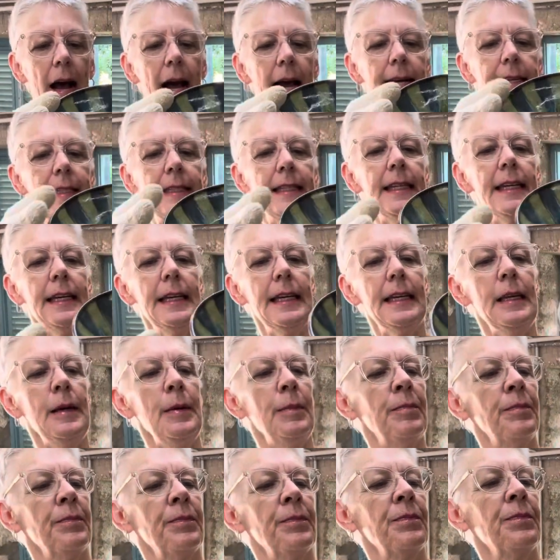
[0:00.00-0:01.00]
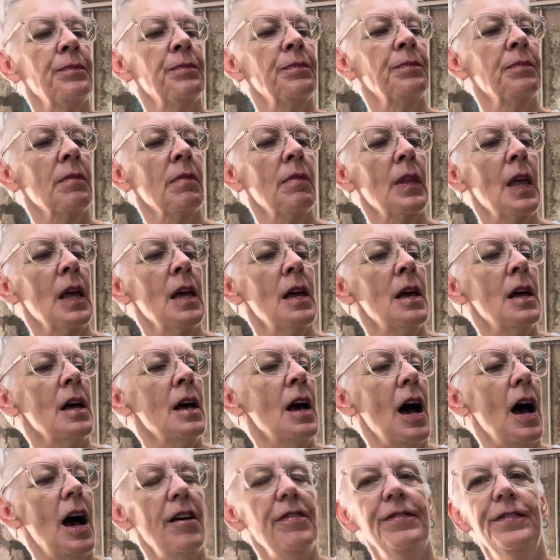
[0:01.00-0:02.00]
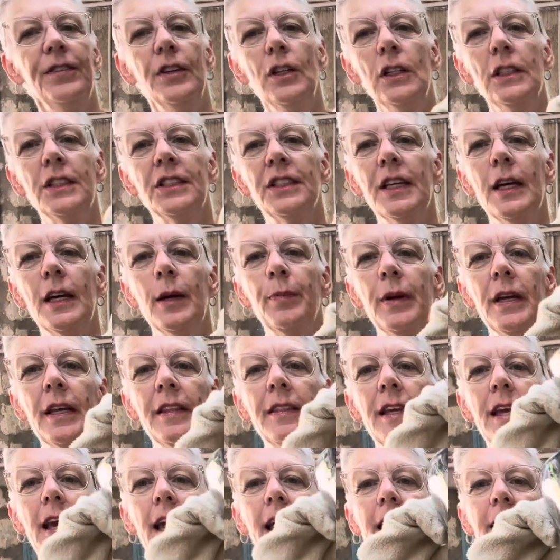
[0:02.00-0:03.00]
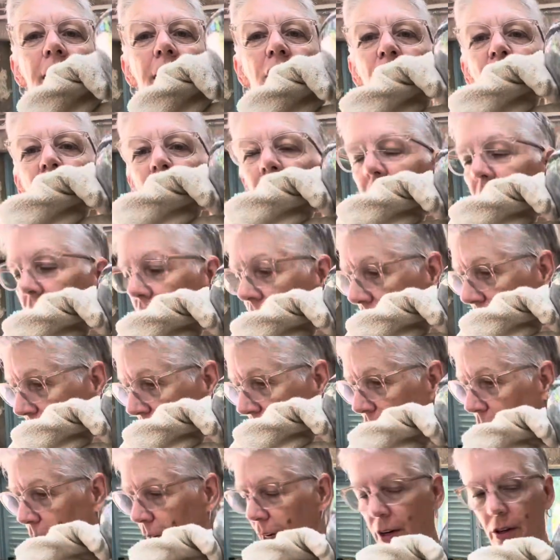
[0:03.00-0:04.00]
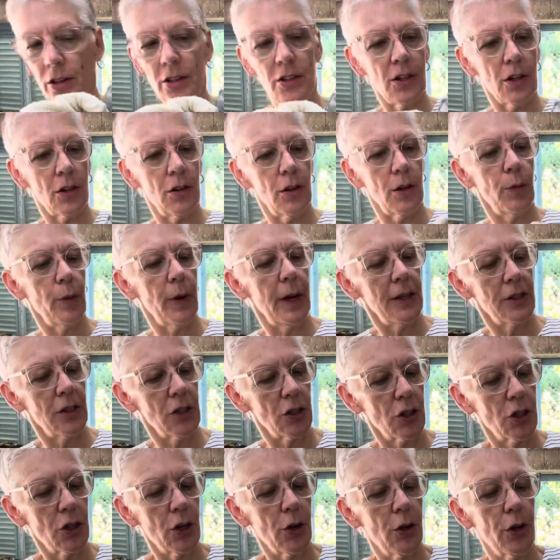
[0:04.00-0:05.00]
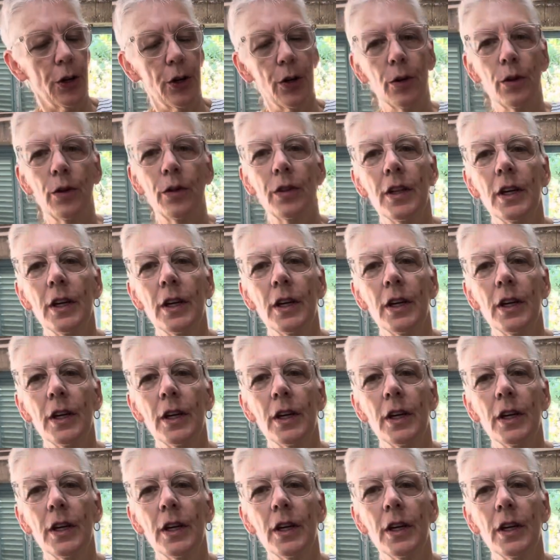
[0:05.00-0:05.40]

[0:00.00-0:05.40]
I did a full dip in the eggshell. So here's a good way to show you.